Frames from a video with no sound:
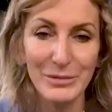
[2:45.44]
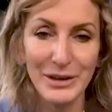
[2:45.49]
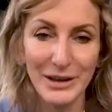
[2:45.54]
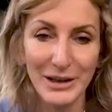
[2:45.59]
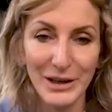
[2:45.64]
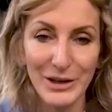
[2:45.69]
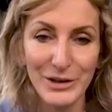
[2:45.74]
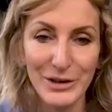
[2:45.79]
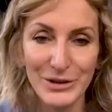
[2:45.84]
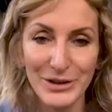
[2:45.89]

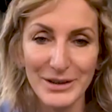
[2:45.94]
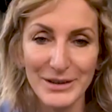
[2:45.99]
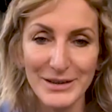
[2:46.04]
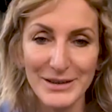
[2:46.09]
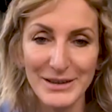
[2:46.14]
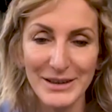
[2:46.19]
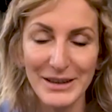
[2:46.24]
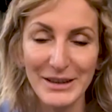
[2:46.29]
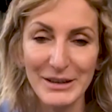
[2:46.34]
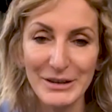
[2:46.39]
Well, we know
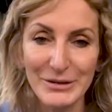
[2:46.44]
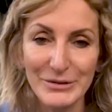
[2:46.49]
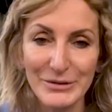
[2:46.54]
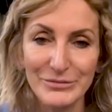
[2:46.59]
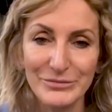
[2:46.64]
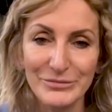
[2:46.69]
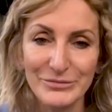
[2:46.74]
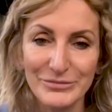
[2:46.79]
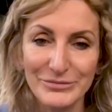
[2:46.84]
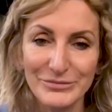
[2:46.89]
high
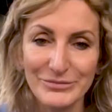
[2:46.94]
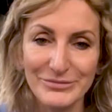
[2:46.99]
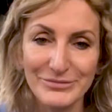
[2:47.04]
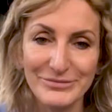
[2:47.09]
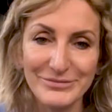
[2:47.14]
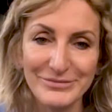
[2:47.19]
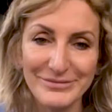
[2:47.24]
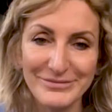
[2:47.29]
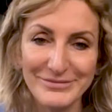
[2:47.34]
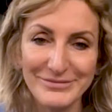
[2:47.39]
stress
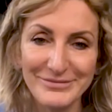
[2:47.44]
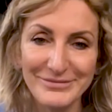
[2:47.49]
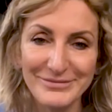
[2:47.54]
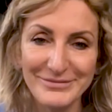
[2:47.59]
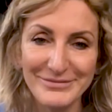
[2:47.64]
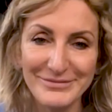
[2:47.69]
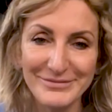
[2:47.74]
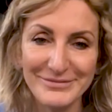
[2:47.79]
affects